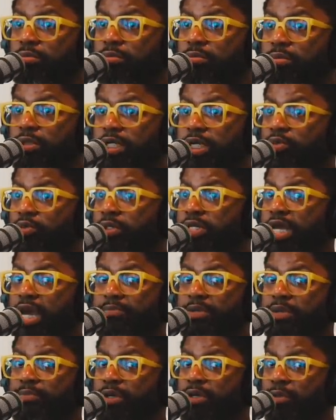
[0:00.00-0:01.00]
It will not
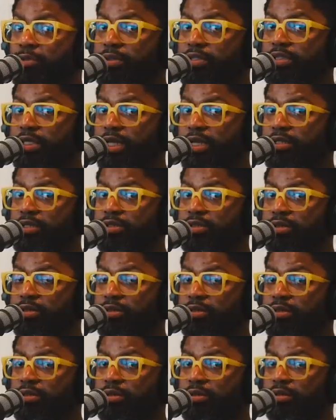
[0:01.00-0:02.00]
be publicized.
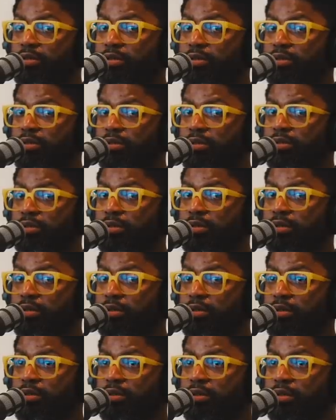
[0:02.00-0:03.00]

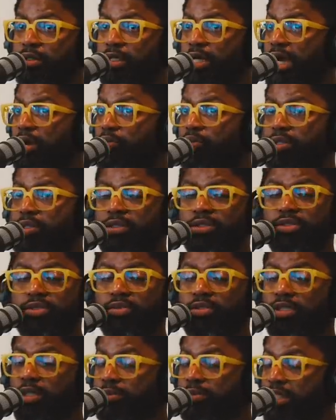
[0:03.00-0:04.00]
God wants to do
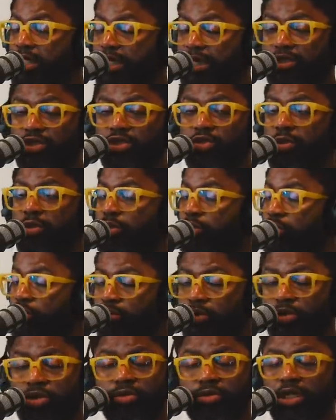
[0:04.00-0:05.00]
something in you and through
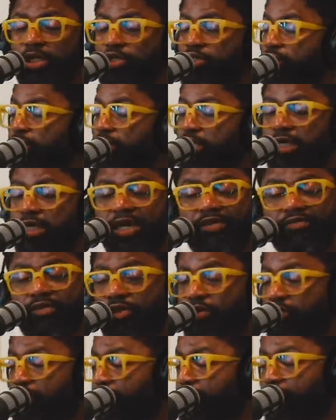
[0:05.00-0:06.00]
you that you could never
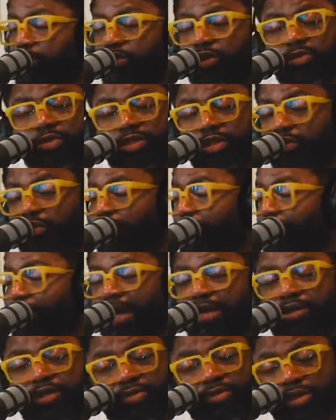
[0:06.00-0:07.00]
do for yourself or by
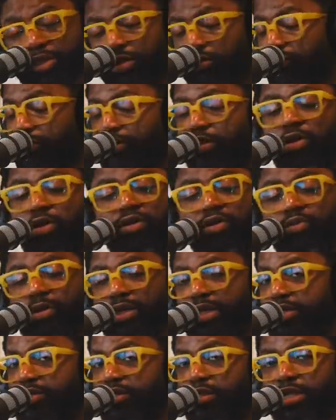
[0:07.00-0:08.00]
yourself. And the only way
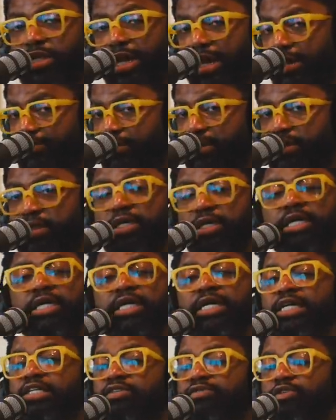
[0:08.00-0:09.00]
that's going to happen
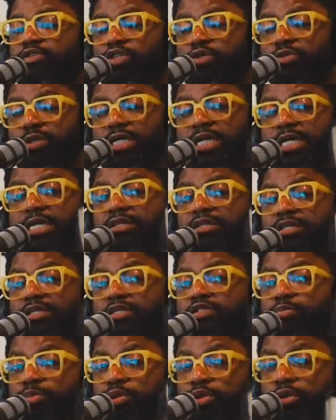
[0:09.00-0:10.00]
is for you to eat this
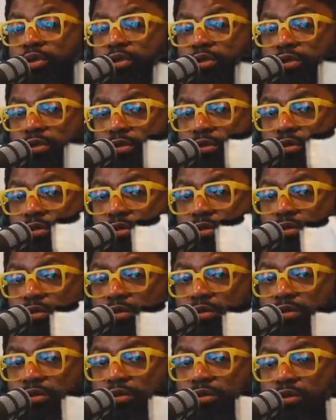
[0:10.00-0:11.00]
book.
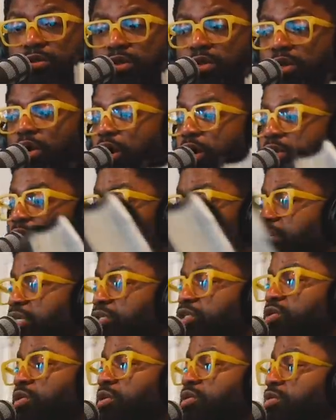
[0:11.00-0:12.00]
All your
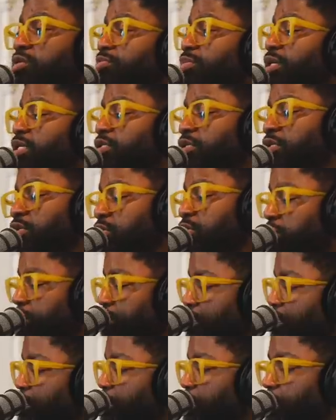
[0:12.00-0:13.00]
mentors are busy.
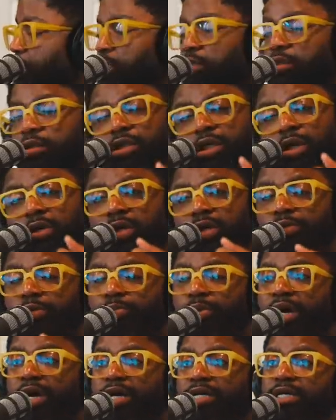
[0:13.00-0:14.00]
Load up the
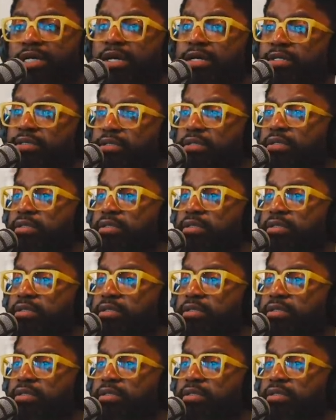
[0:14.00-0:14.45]
podcast.